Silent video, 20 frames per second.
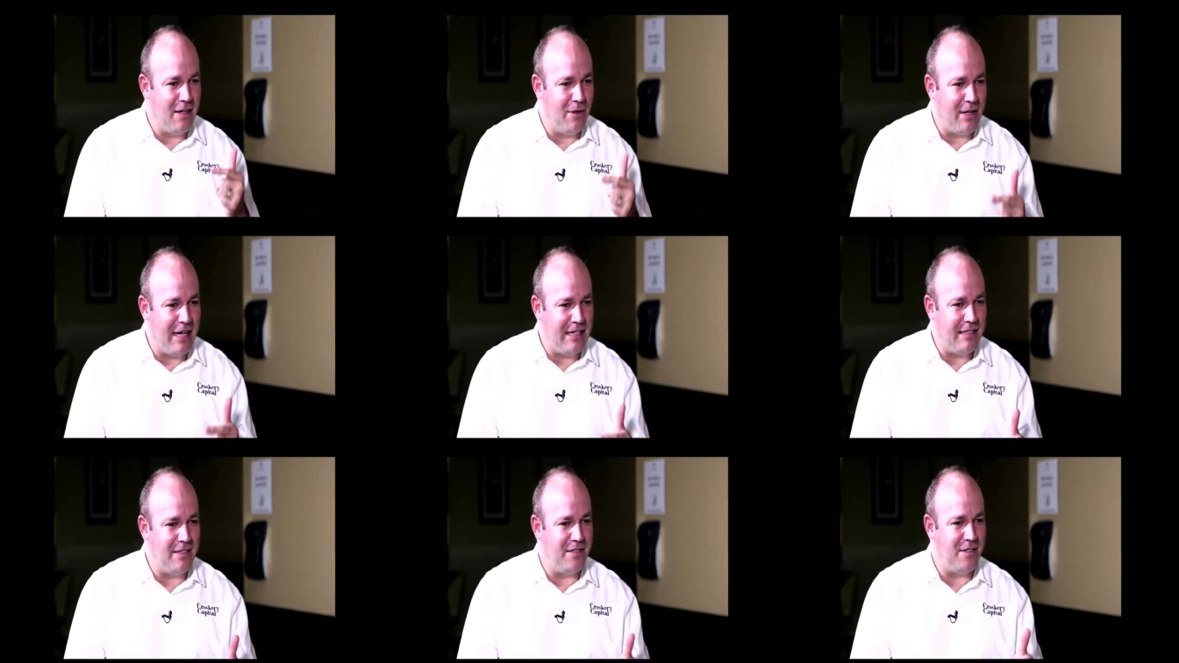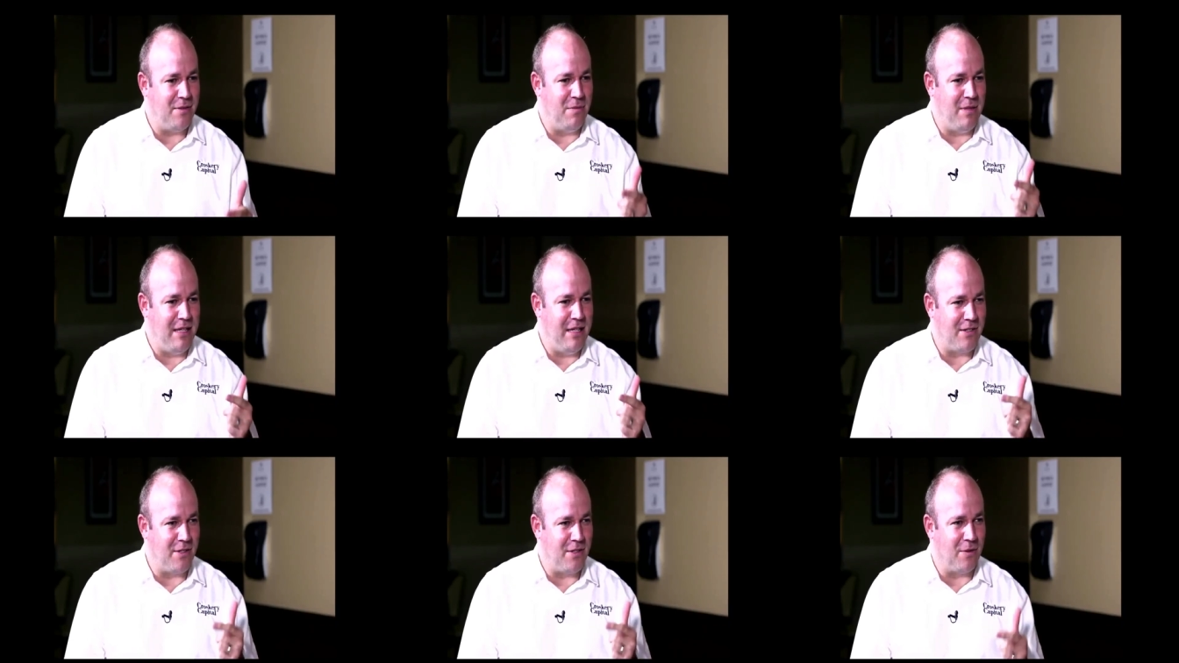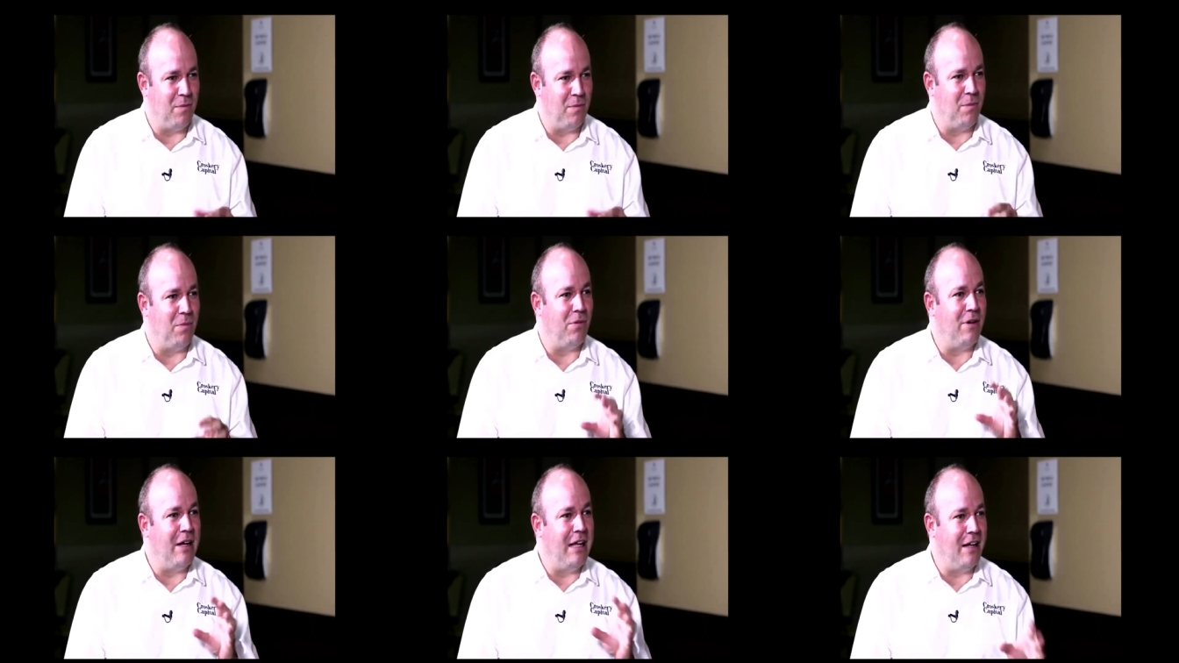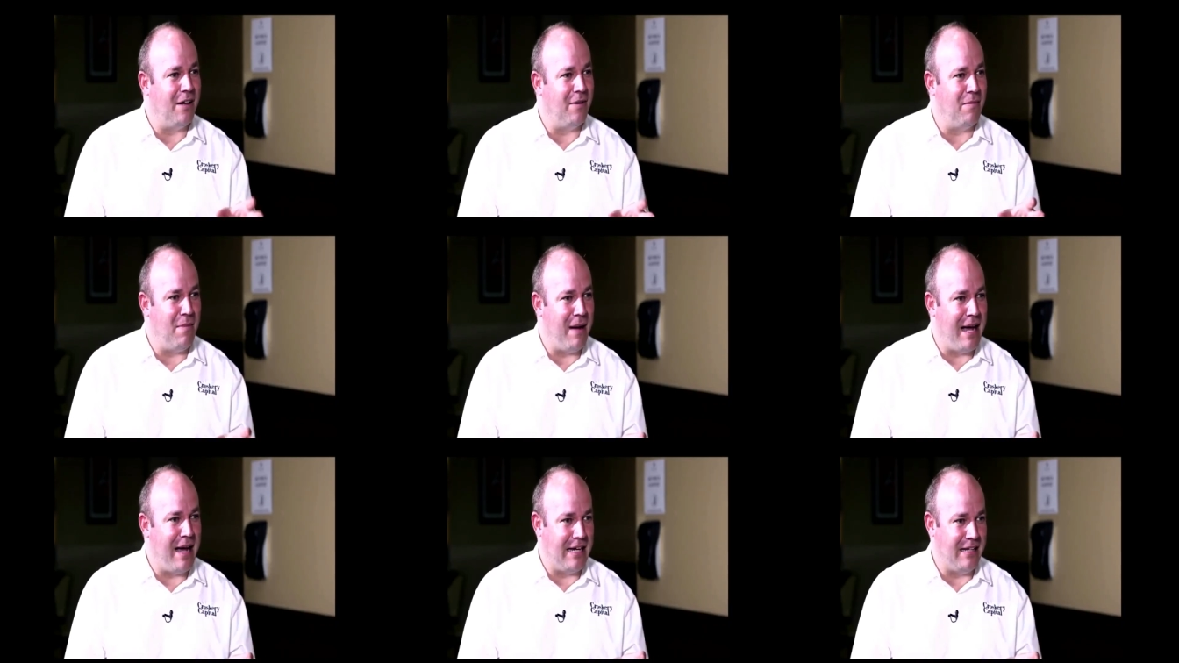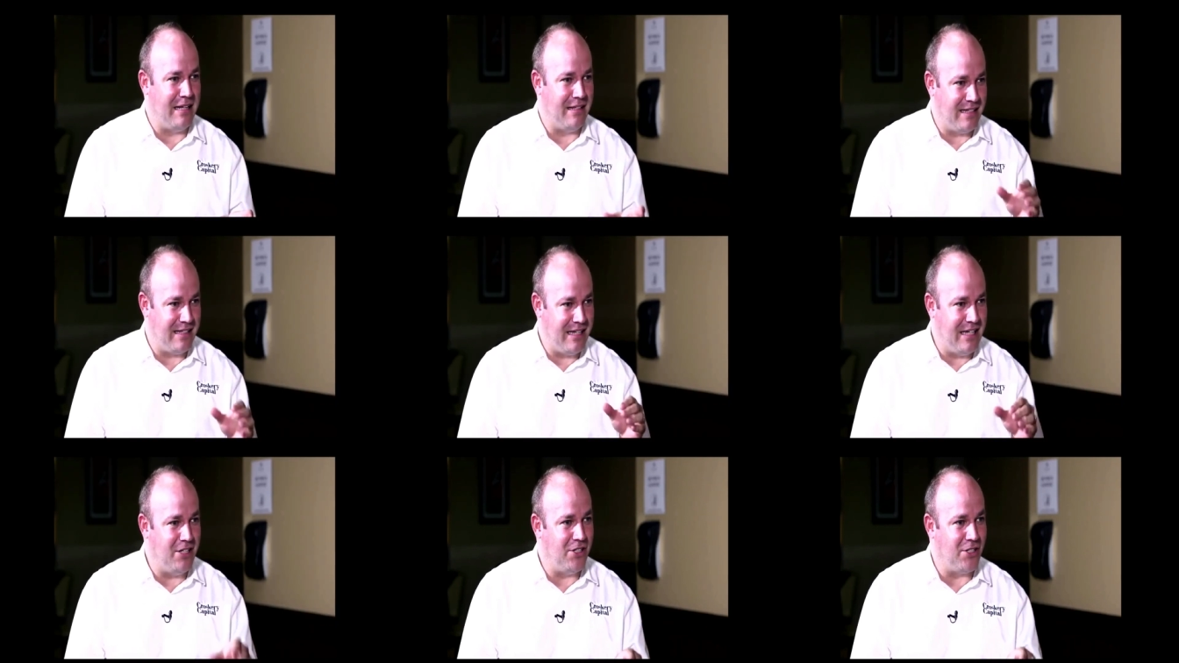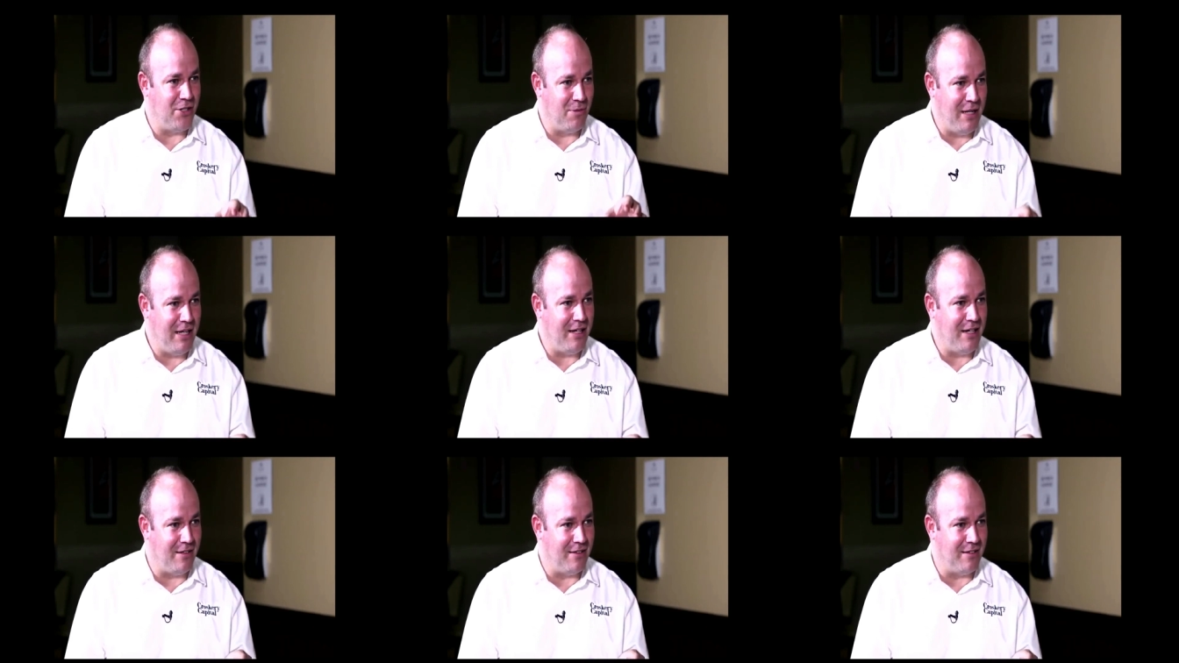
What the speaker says: getting to meet some brilliant minds in Jamaica,